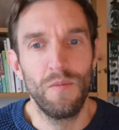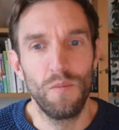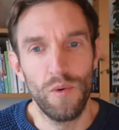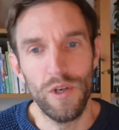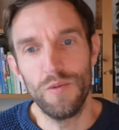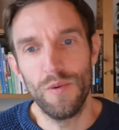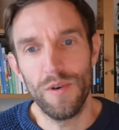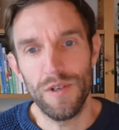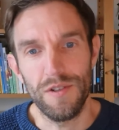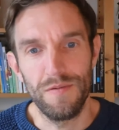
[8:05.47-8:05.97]

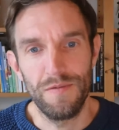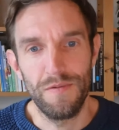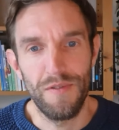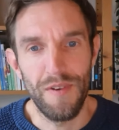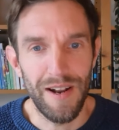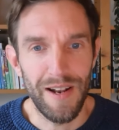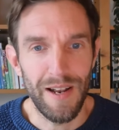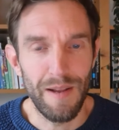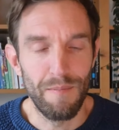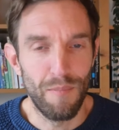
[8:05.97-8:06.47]
which was
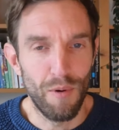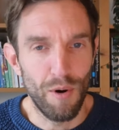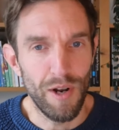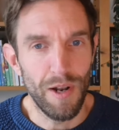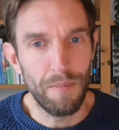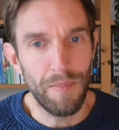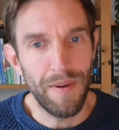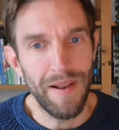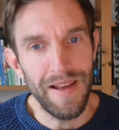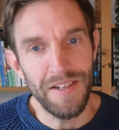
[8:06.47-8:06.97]
fairly
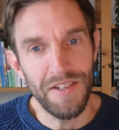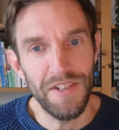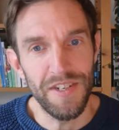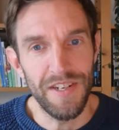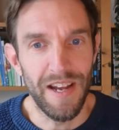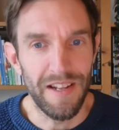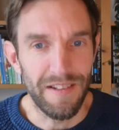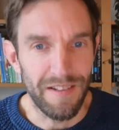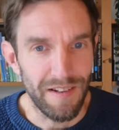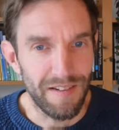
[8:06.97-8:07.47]

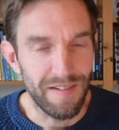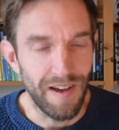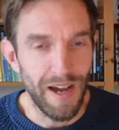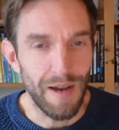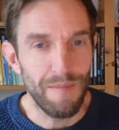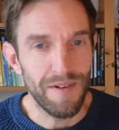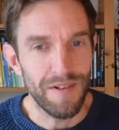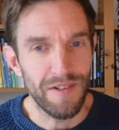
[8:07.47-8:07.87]
boilerplatey at the time.